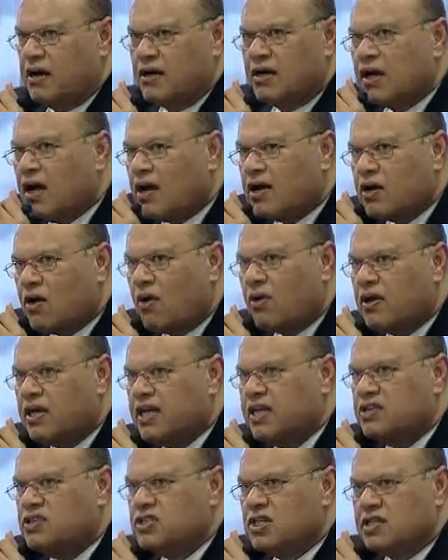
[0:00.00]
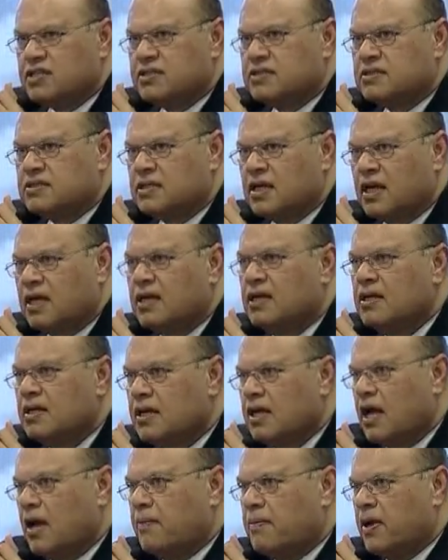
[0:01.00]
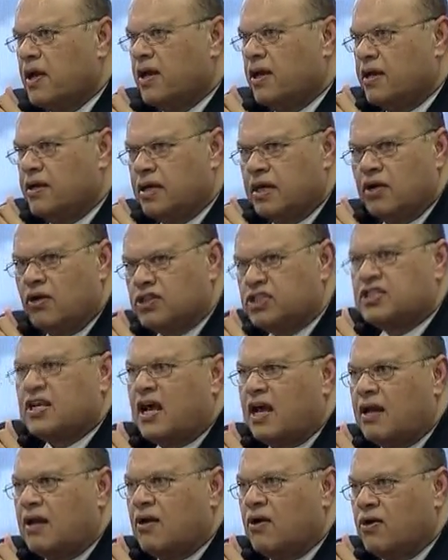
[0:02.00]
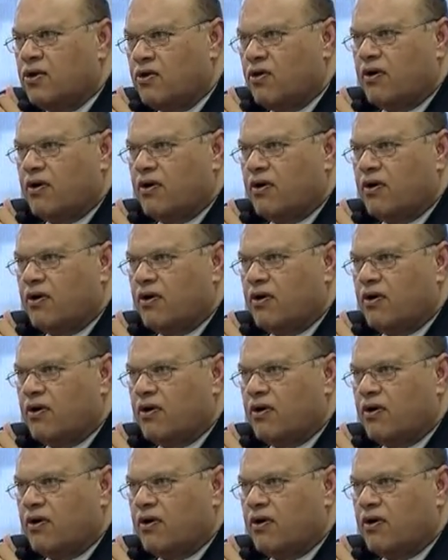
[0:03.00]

not only just siloed